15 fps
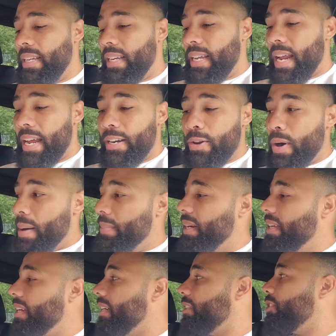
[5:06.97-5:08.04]
And I know I'm gonna
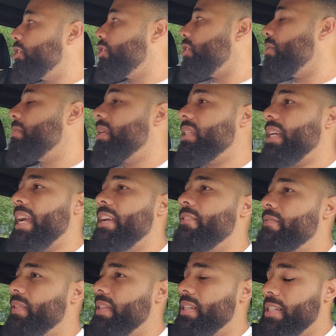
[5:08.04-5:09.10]
get so much hate
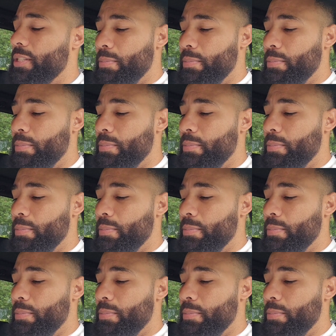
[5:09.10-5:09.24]
for this,